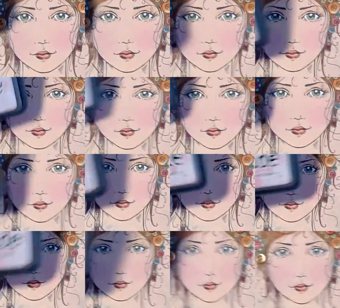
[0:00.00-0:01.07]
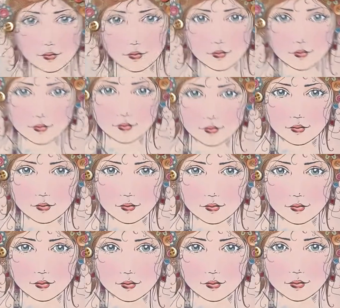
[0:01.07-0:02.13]
Oxide to give her some nice cheek
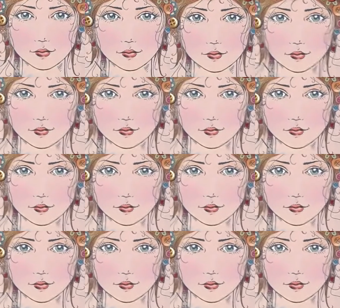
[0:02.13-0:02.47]
color.